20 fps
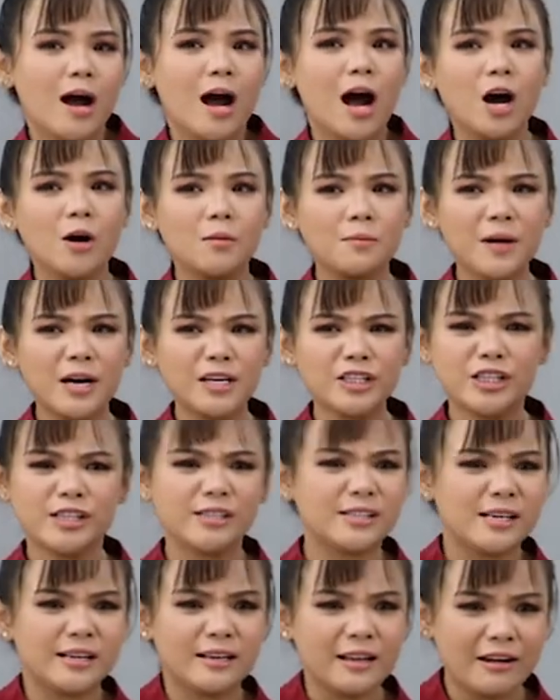how much
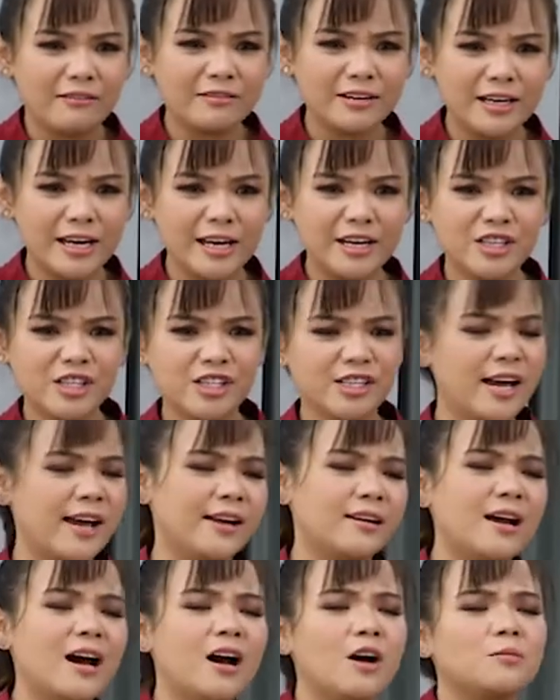is eleven kilograms
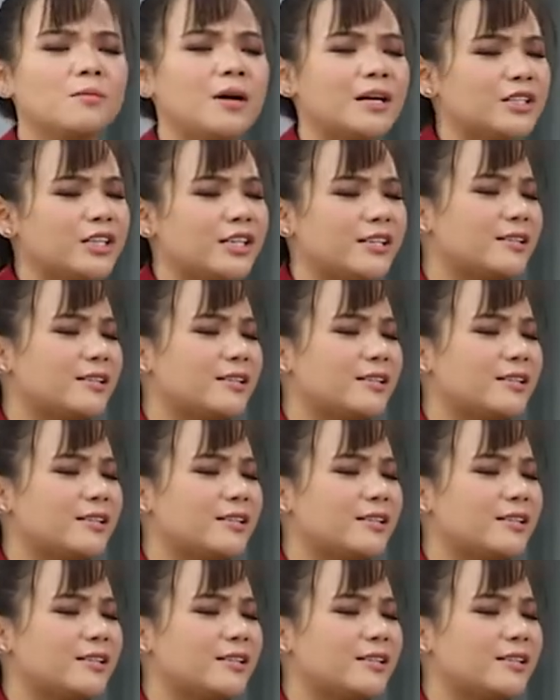and how much